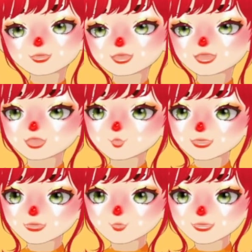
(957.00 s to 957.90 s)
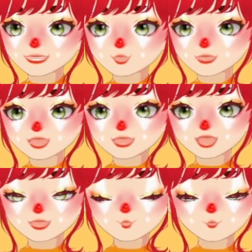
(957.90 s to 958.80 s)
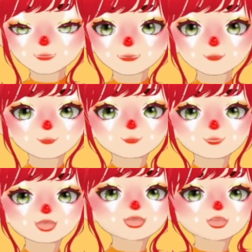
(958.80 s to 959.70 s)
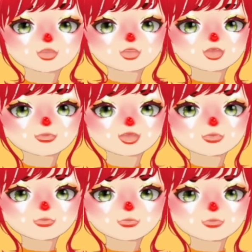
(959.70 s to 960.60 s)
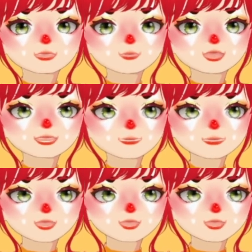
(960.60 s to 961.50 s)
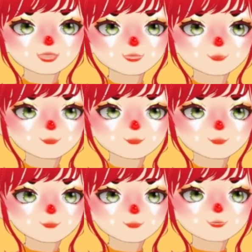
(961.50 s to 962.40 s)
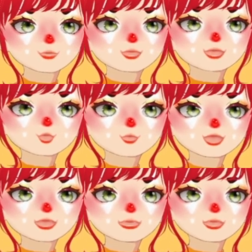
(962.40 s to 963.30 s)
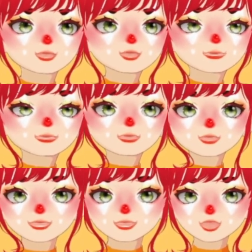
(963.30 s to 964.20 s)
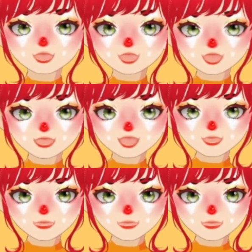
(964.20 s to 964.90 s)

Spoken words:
Where do you get your political views? My mother raised me with the belief that you should treat other people how you want to be